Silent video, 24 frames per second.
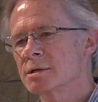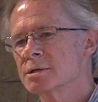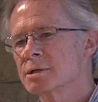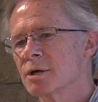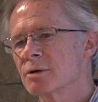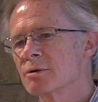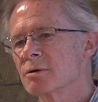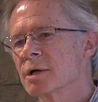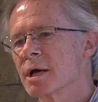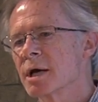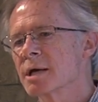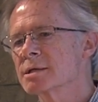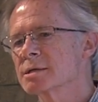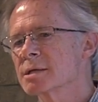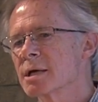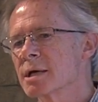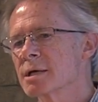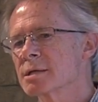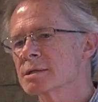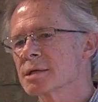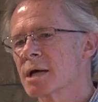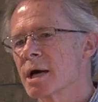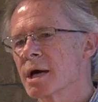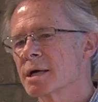generalized
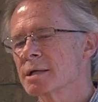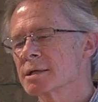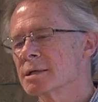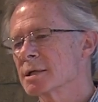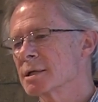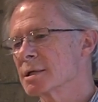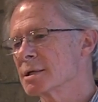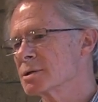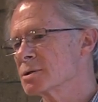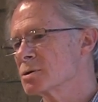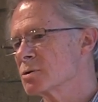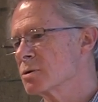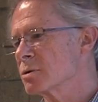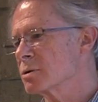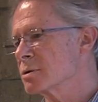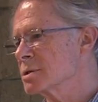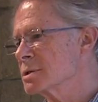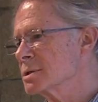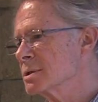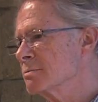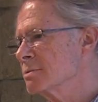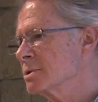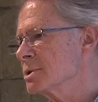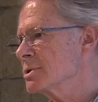anxiety disorder
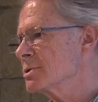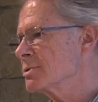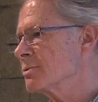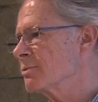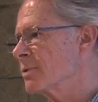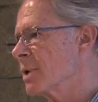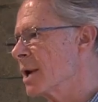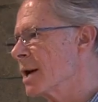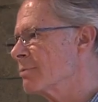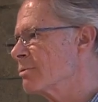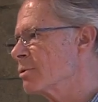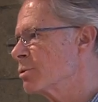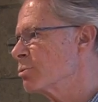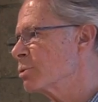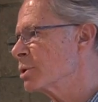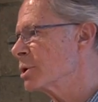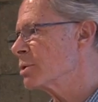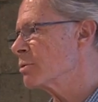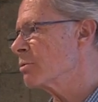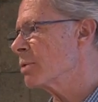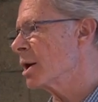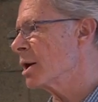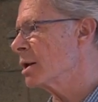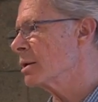seem to survive it
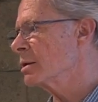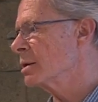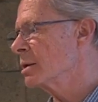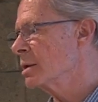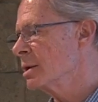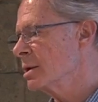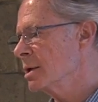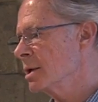pretty well.